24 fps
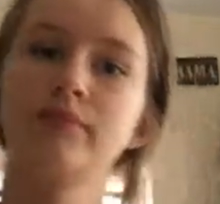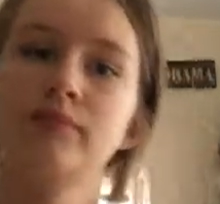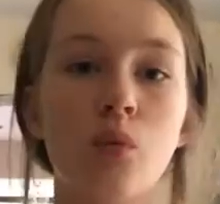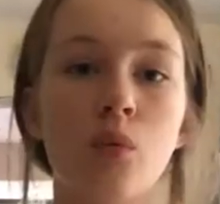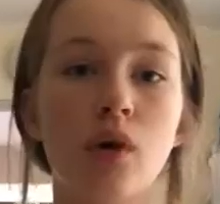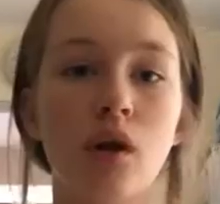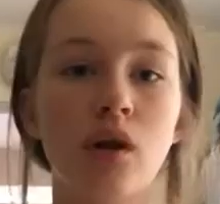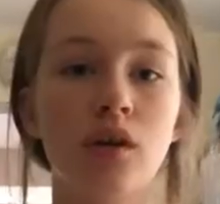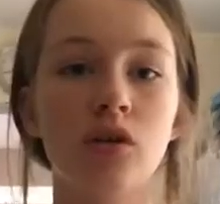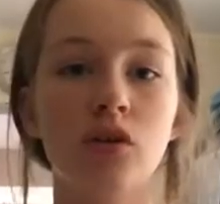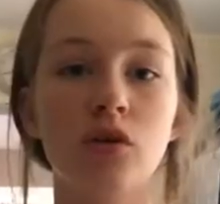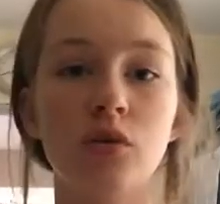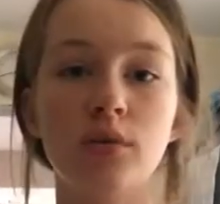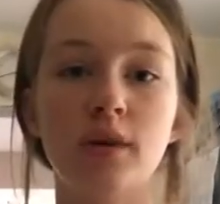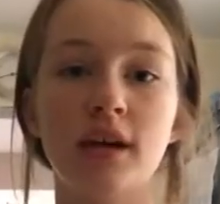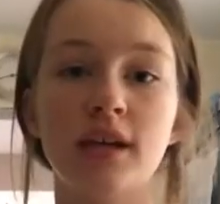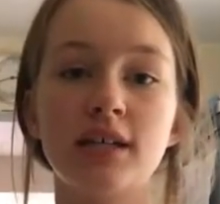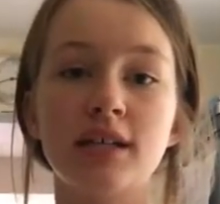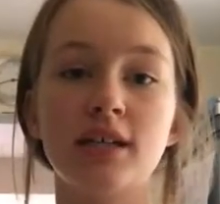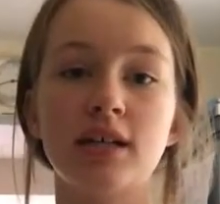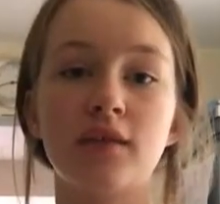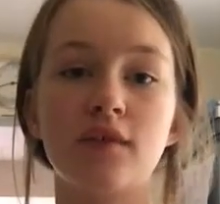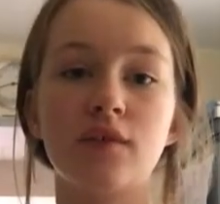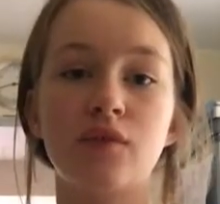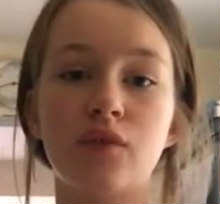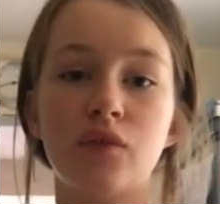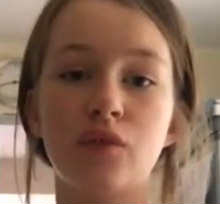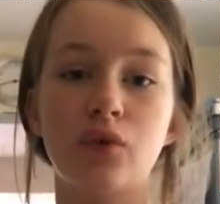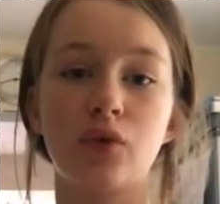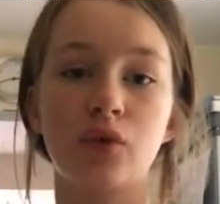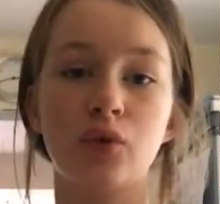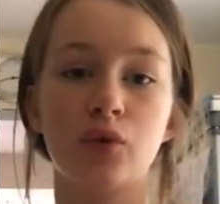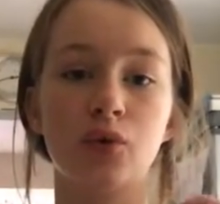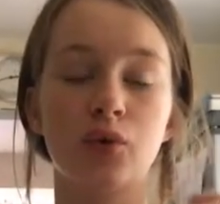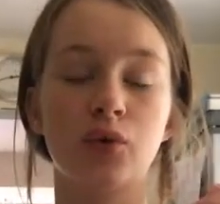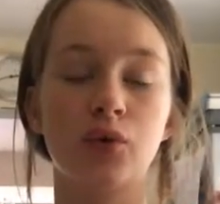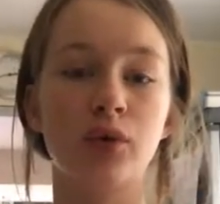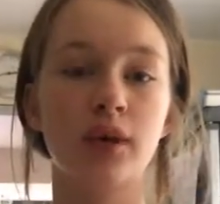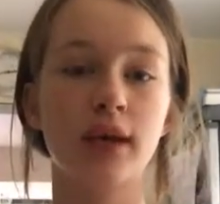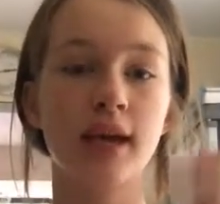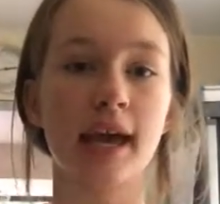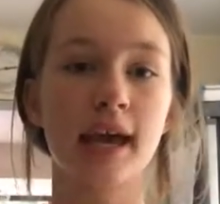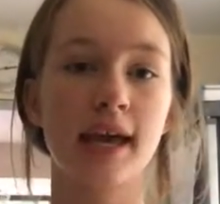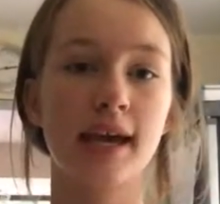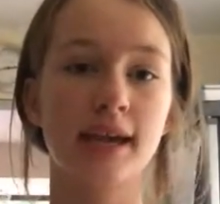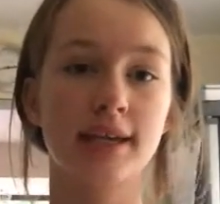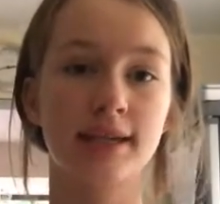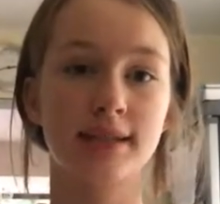While you're waiting for your
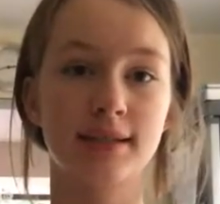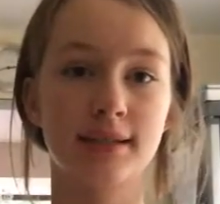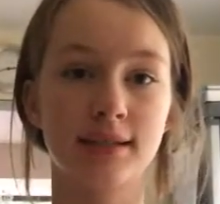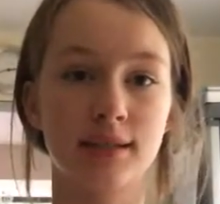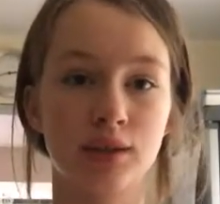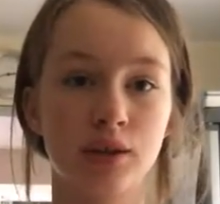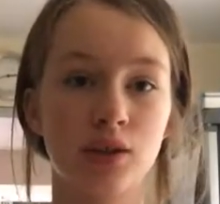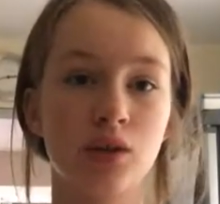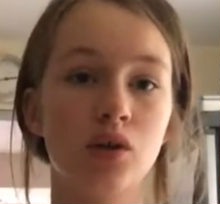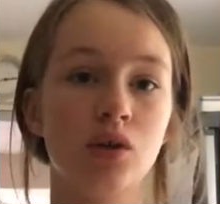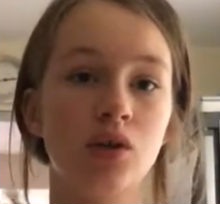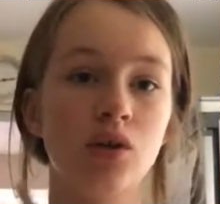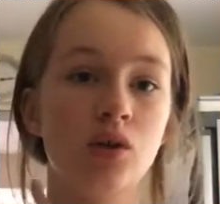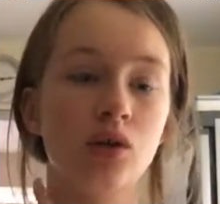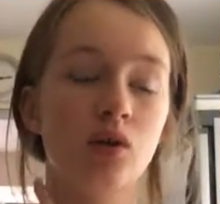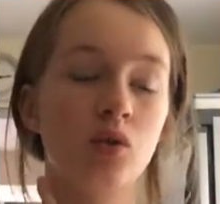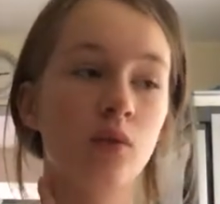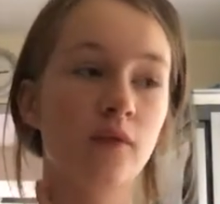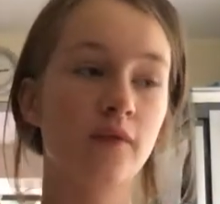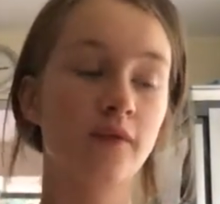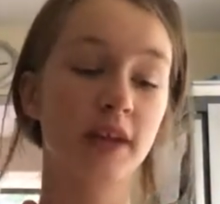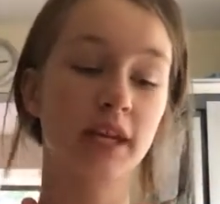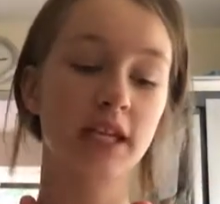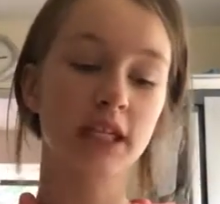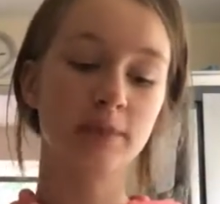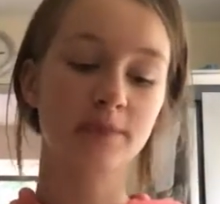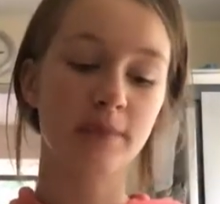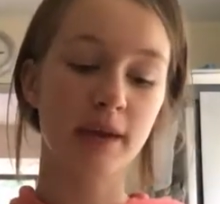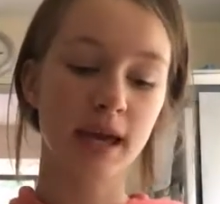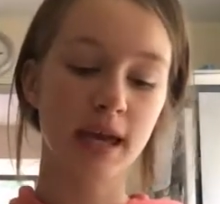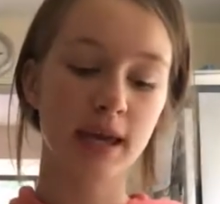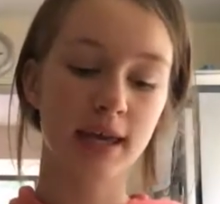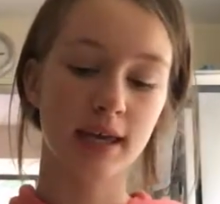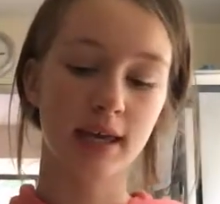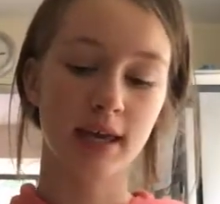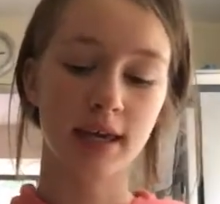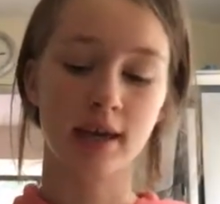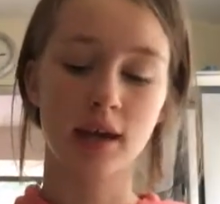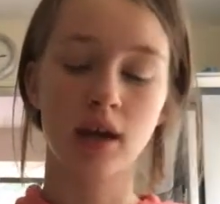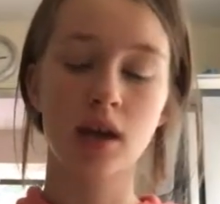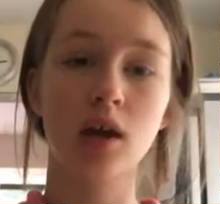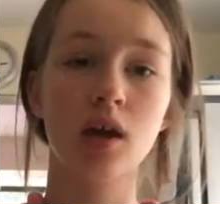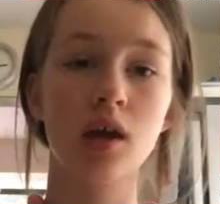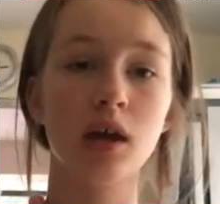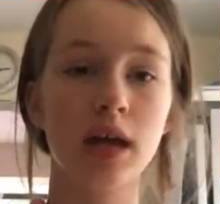cakes to finish baking,